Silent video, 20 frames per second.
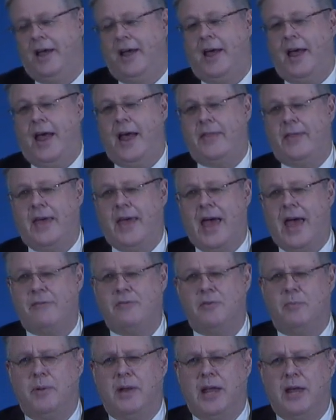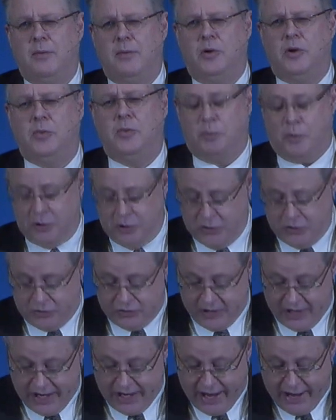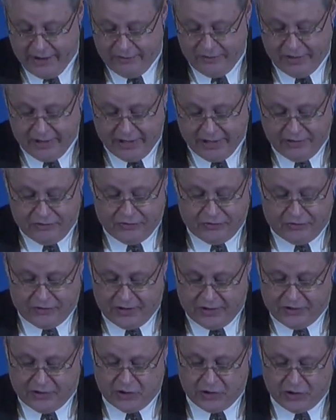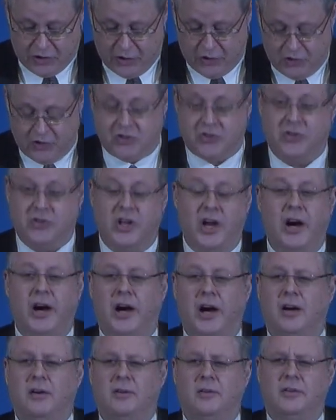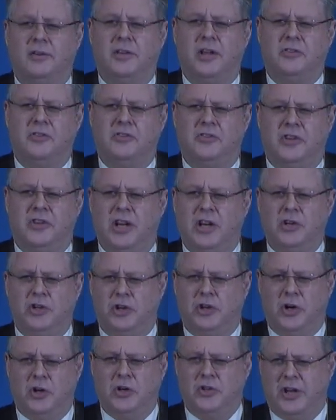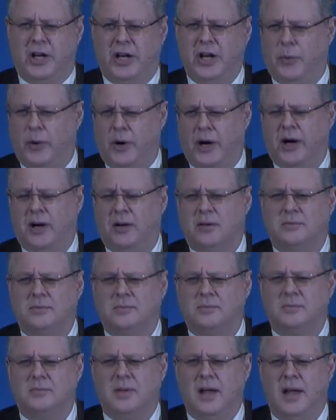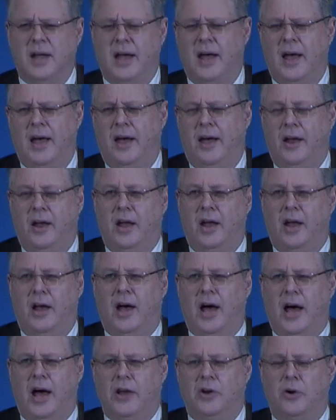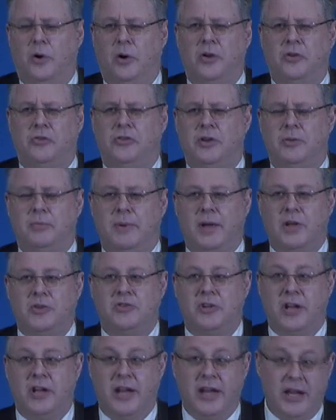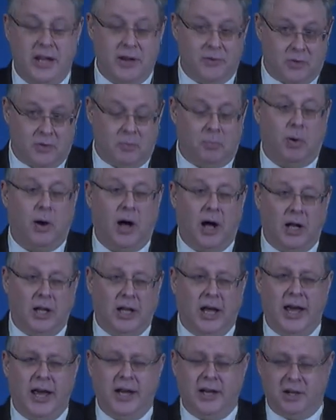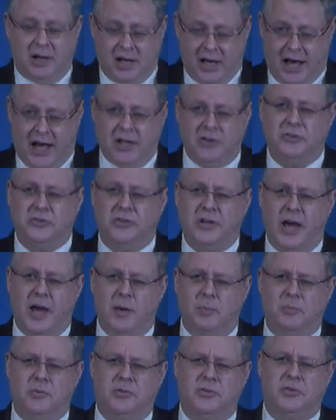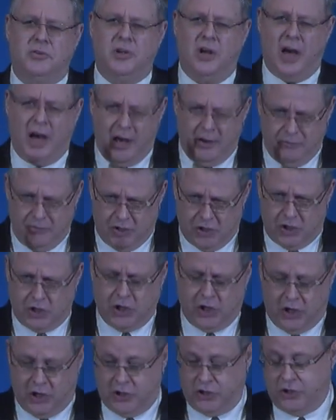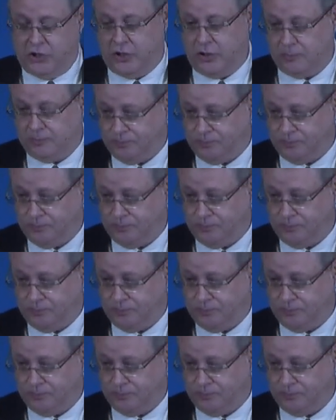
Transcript: And they haven't been able to produce any evidence that the church is there. It doesn't say church anywhere uh, nor does it mention any of the Pauline concepts of the church.